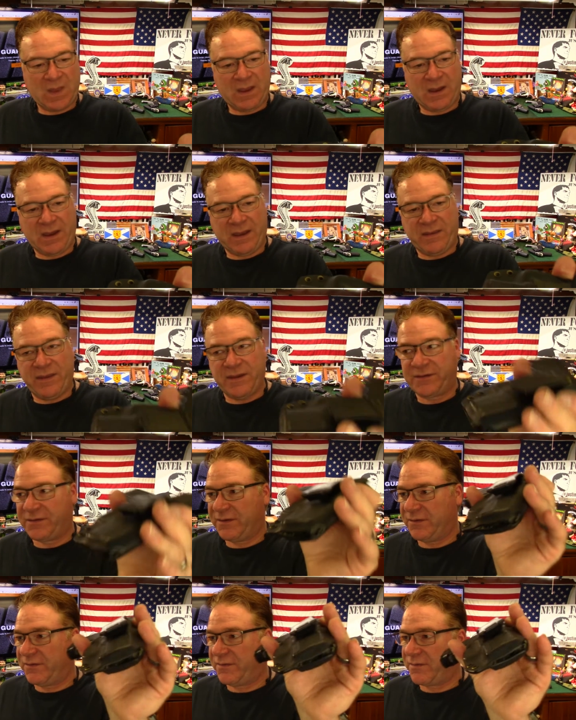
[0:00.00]
uh,
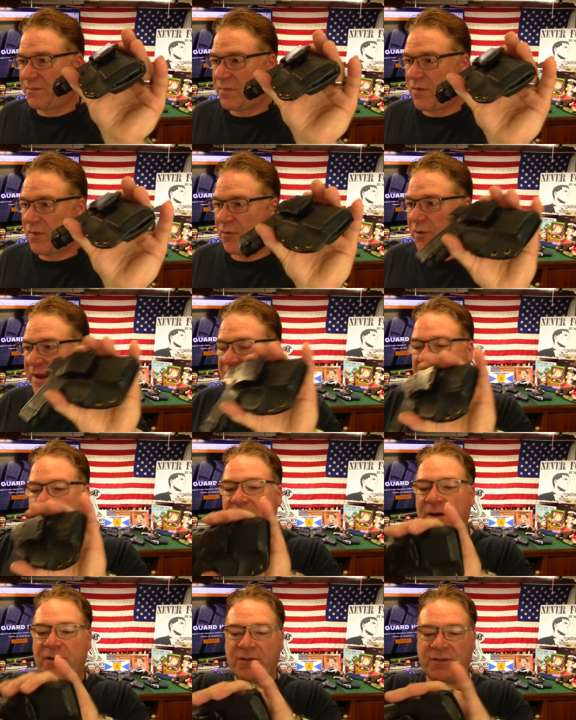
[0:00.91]
this is three
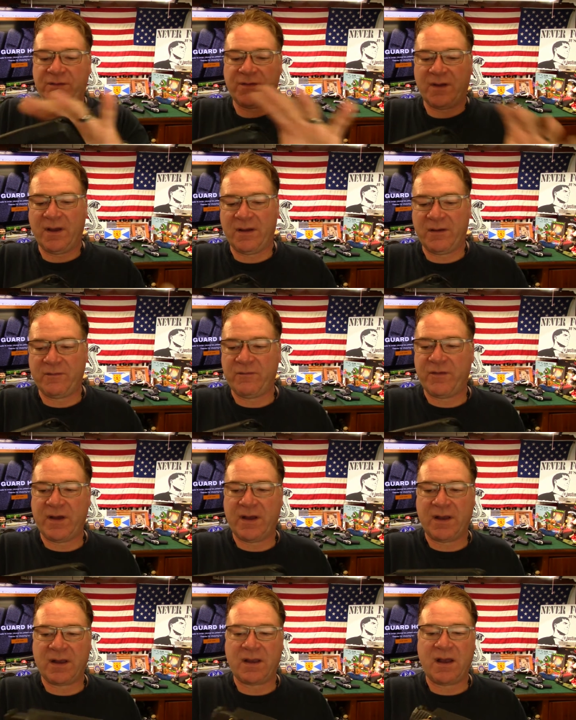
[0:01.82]
years of
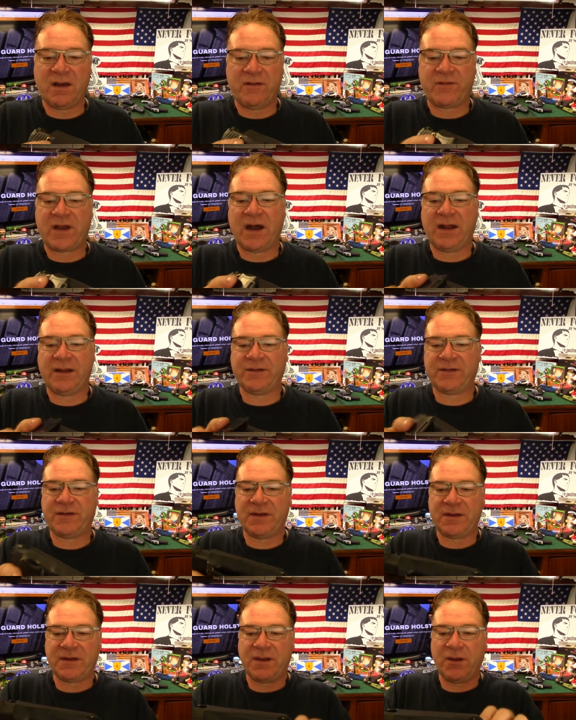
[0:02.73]
uh, of
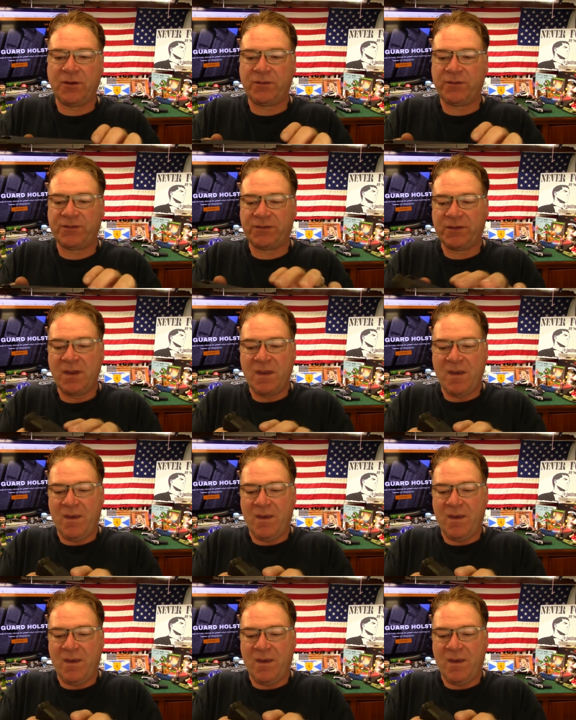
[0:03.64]
constant use.